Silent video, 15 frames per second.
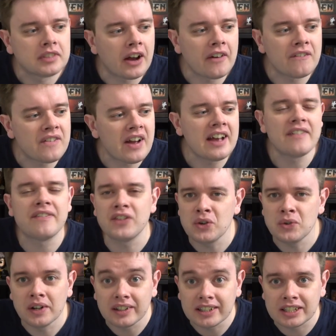a fair
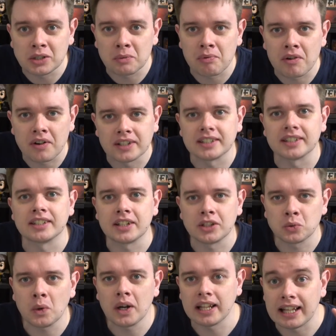few nice surprises
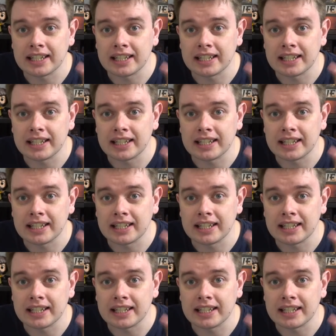as well.